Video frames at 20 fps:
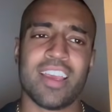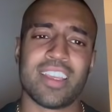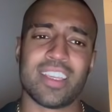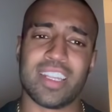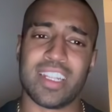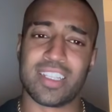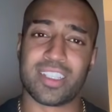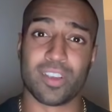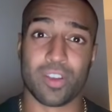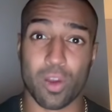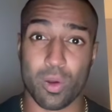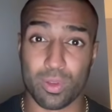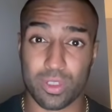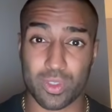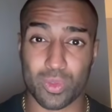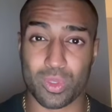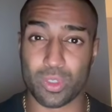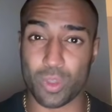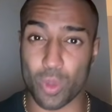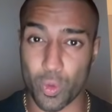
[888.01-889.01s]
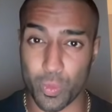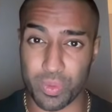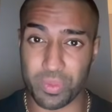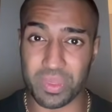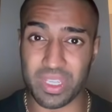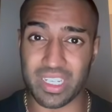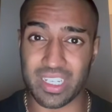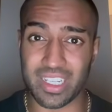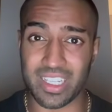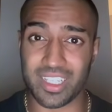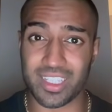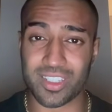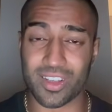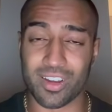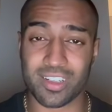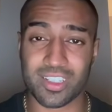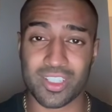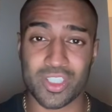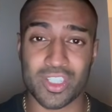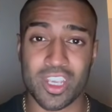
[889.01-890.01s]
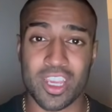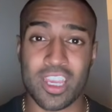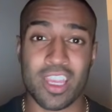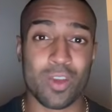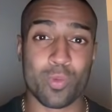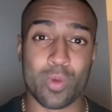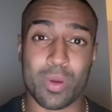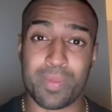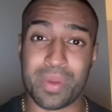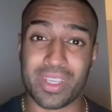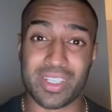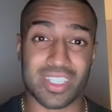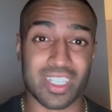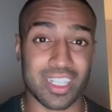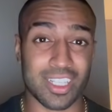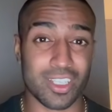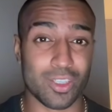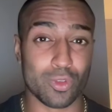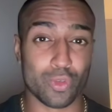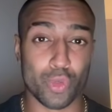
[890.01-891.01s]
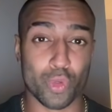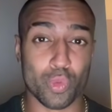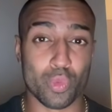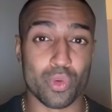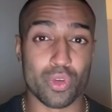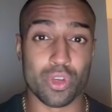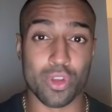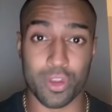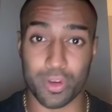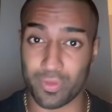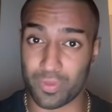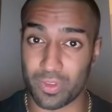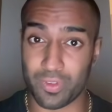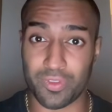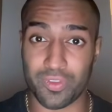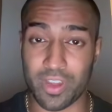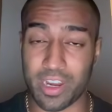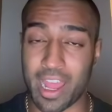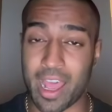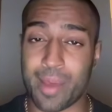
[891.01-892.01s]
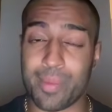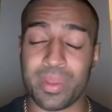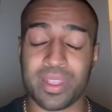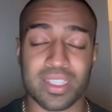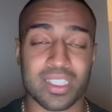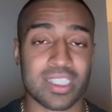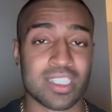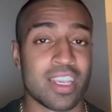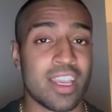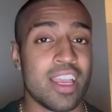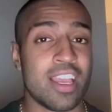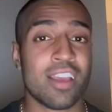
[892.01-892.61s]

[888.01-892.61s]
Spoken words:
You need to go onto a dopamine detox where basically you do none of the fun habits,